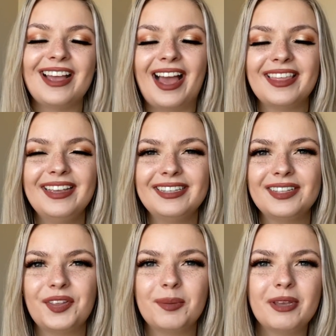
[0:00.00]
I think it's a
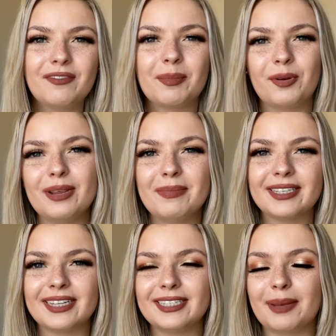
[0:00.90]
little bit of a
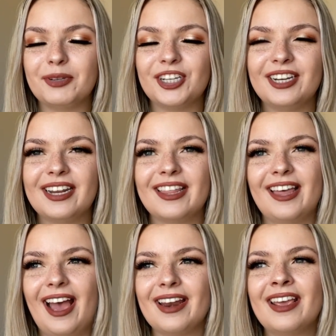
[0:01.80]
pre-misconception
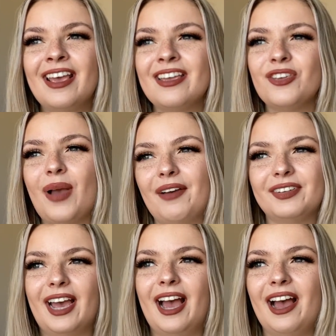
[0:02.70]
that you have
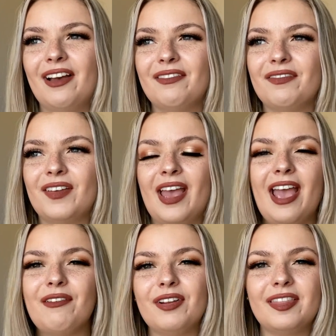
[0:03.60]
to have
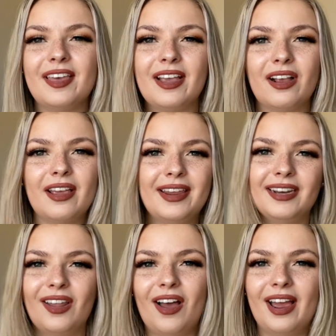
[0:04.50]
everything in
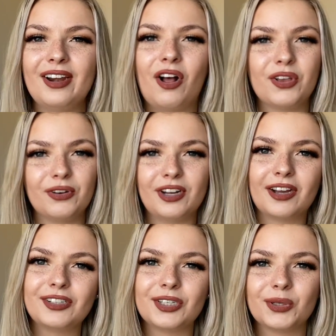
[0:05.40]
line, all your
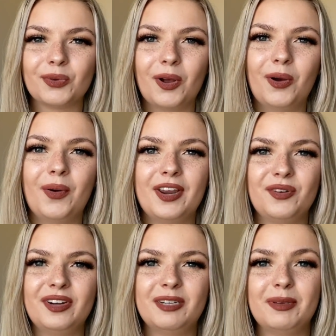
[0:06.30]
ducks in a row, and
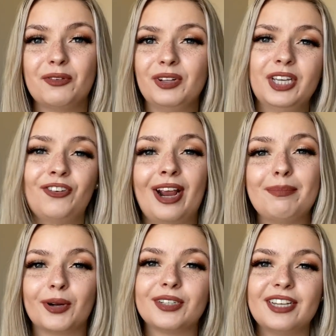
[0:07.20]
you need to be a really great
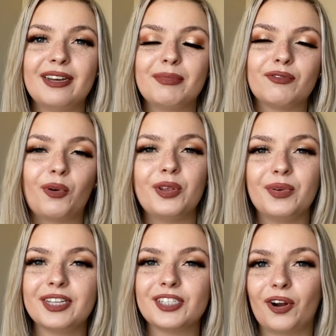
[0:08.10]
person before you
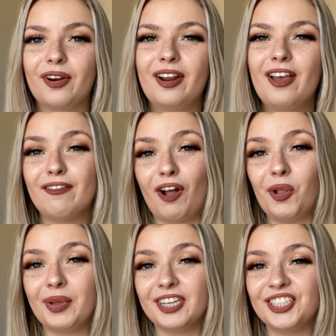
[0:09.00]
can start
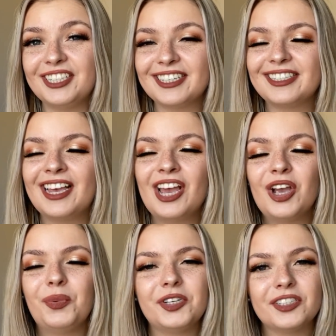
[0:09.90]
following Jesus,
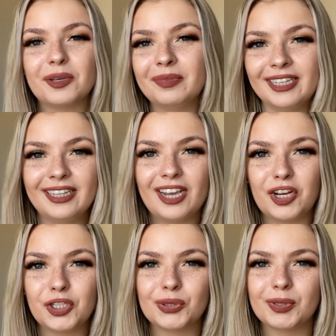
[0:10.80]
which is completely
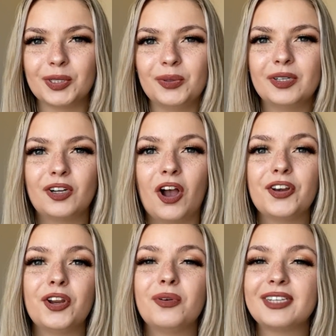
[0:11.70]
untrue. God
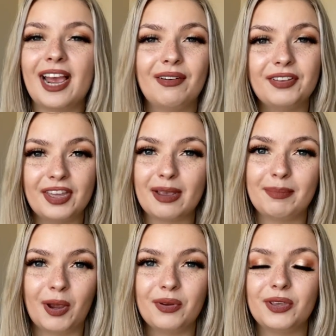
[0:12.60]
knows everything
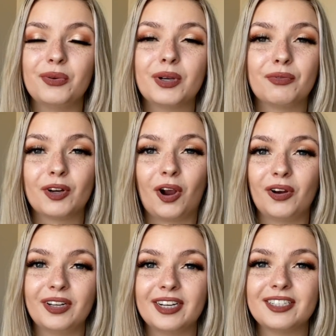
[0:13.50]
about you
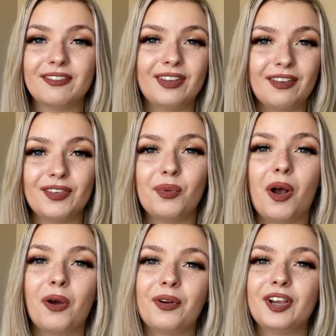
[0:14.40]
regardless of if you
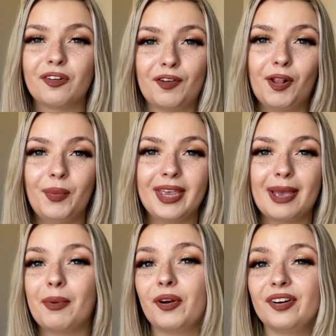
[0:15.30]
already are following
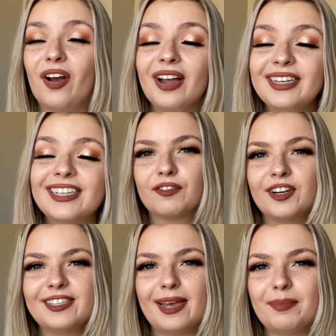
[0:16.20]
him or not. For
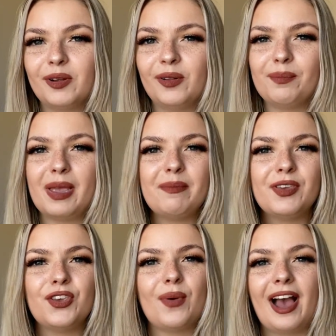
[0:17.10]
example, maybe
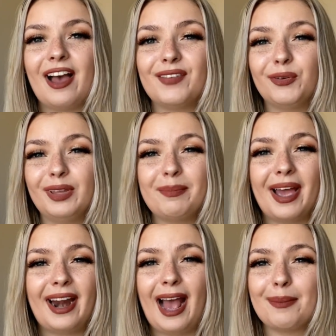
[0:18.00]
you have a really
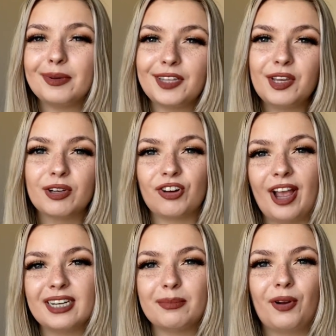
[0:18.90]
bad habit that you're
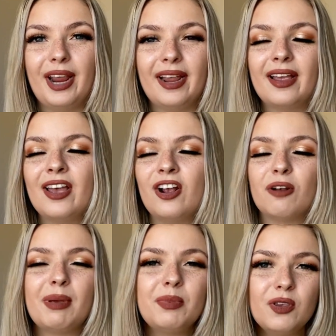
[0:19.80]
trying to break.
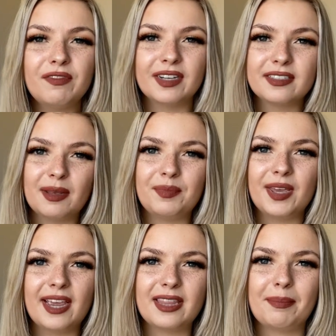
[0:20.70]
Maybe you've done
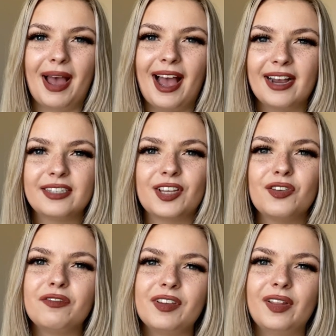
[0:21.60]
something in the past that
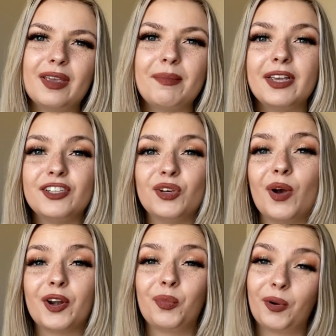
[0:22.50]
you feel like makes you
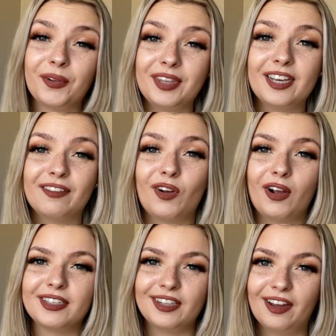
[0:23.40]
unworthy of
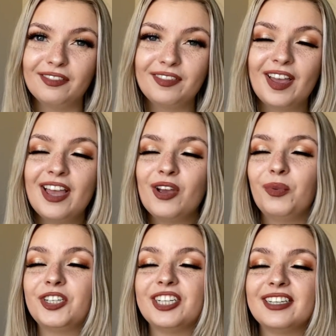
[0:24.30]
God's love,
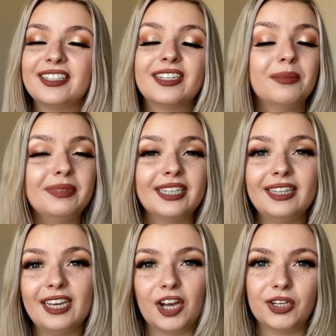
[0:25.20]
which is
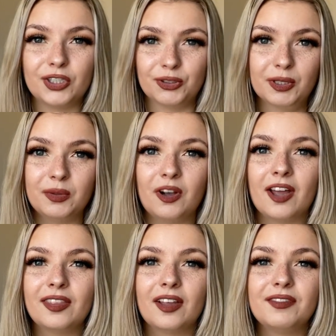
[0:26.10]
completely untrue.
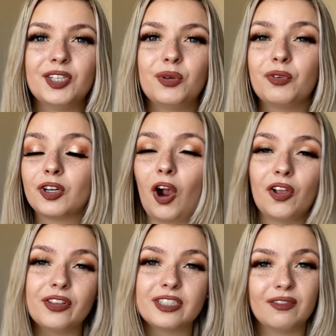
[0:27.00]
God loves you
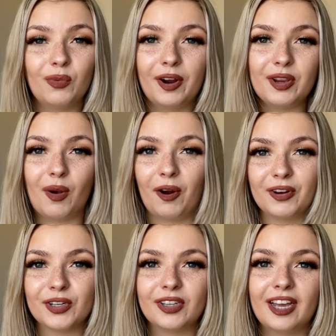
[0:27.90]
regardless of where you are in
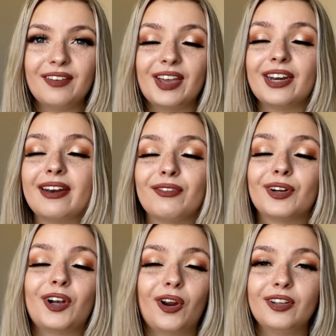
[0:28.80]
your life and
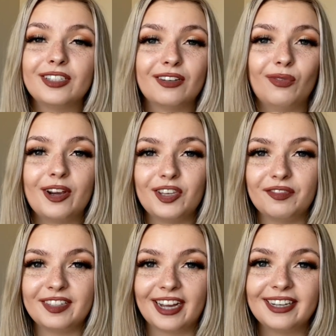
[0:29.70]
regardless of what
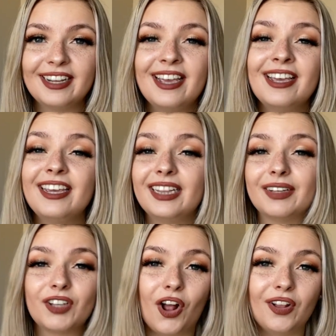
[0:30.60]
you've done. He
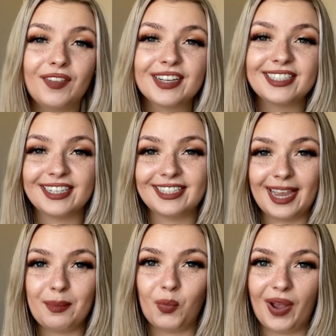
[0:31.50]
loves all of us the
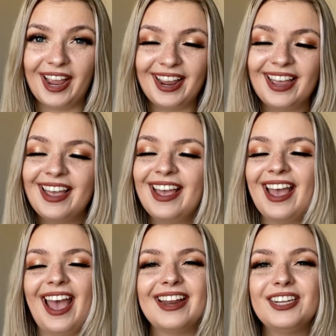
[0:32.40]
same way.
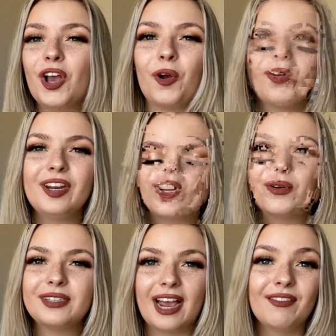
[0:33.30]
And he already
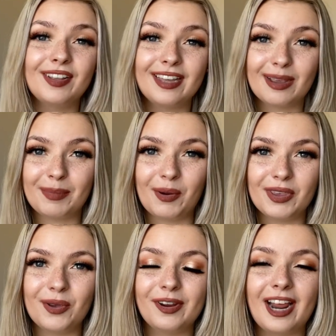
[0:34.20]
knows everything about
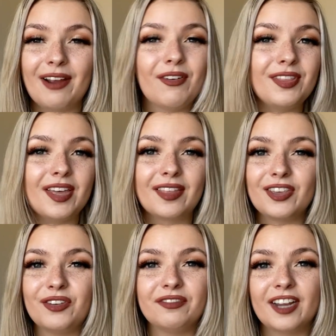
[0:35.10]
you and everything that
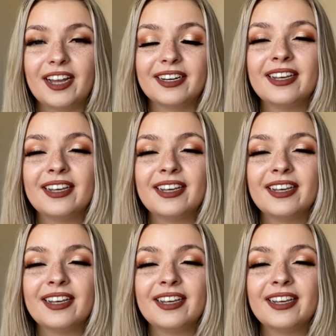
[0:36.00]
you've done.